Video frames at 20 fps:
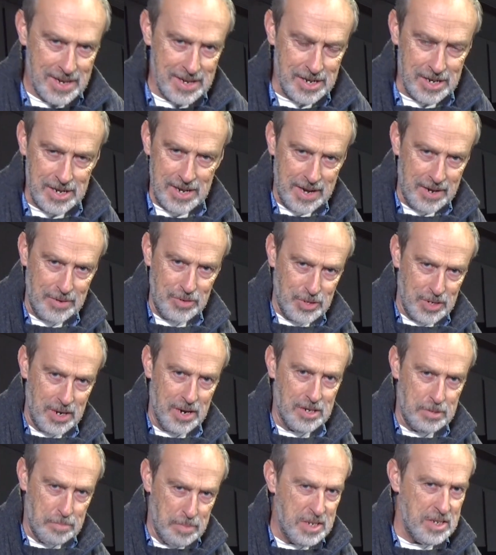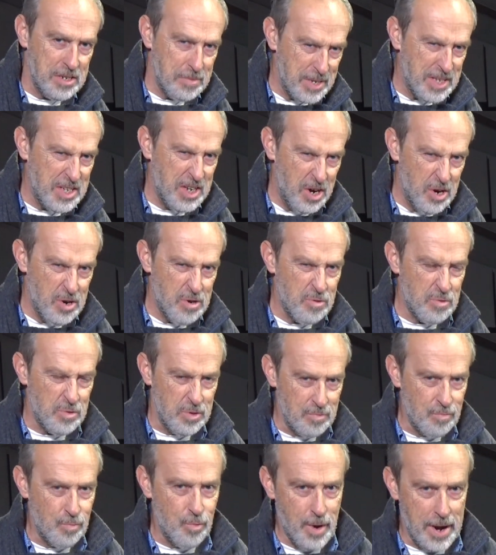outside. It's been going to be cold
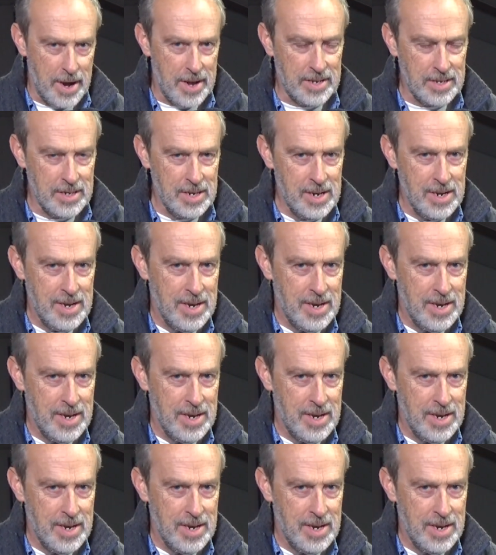and wet,